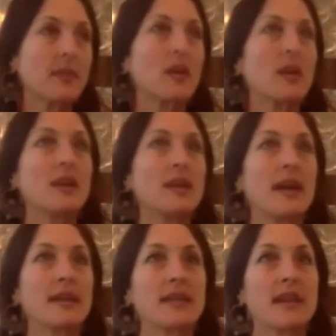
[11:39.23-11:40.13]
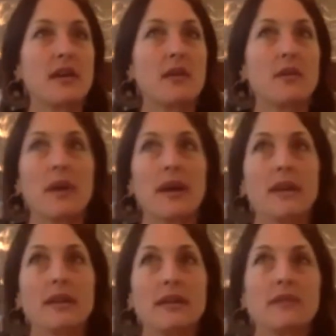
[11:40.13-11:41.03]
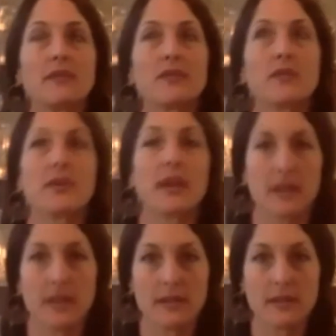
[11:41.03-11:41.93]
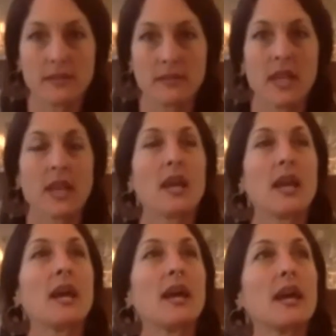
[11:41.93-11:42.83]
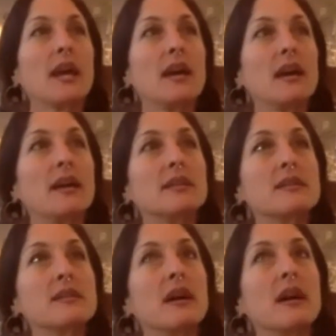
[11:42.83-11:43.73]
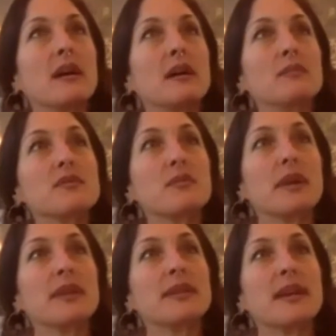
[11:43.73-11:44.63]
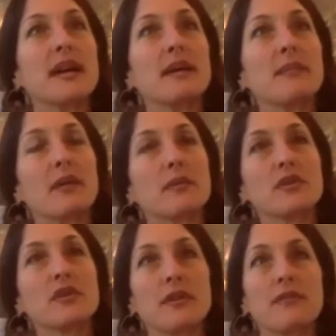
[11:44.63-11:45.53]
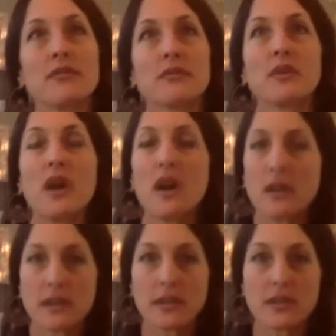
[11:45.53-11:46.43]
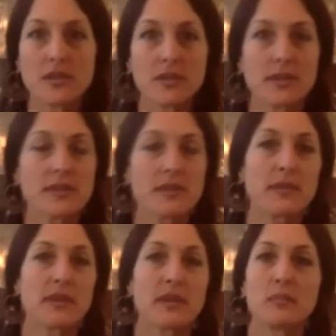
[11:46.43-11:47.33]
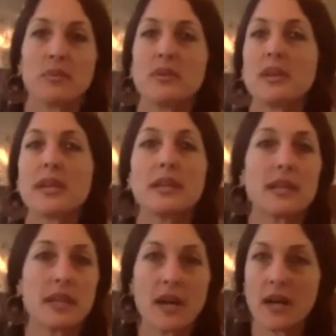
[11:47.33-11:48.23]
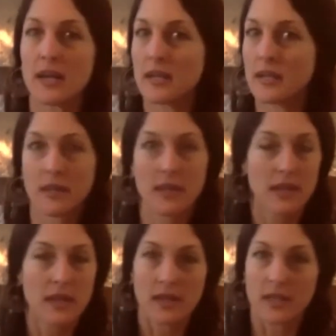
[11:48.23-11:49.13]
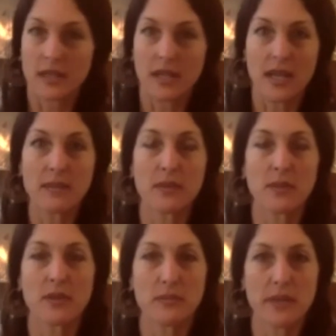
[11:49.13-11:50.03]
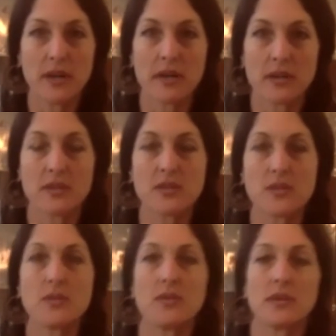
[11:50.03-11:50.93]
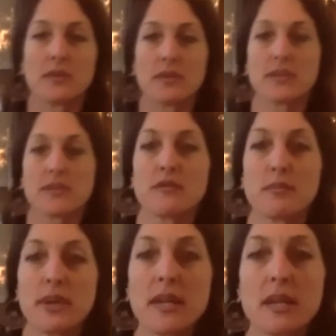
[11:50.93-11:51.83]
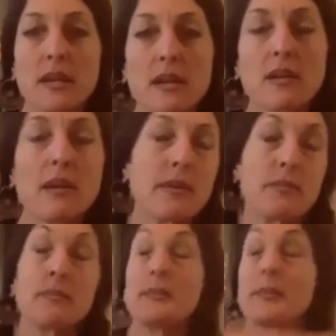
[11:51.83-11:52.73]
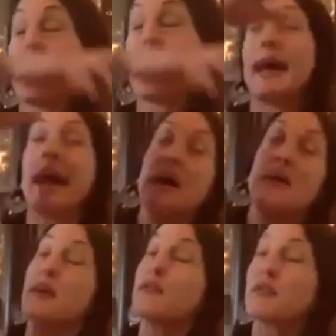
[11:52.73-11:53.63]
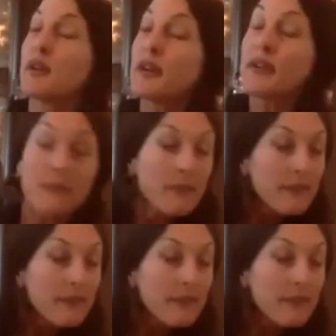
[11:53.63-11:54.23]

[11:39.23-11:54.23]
And that's how I lived for decades. And so by the time I was shoved through college doing something completely not in alignment with my heart and soul and reason for being here. I mean, however,